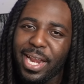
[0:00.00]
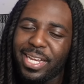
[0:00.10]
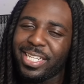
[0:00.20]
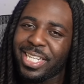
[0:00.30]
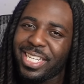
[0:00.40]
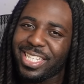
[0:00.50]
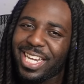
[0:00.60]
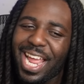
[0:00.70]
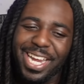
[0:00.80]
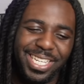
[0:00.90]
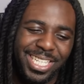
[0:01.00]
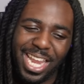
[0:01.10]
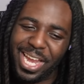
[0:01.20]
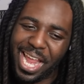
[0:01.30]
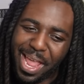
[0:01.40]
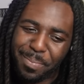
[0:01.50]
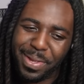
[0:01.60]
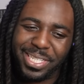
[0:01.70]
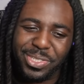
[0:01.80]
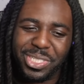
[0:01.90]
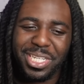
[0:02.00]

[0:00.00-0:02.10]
it's like, it's like, yeah, bitch, you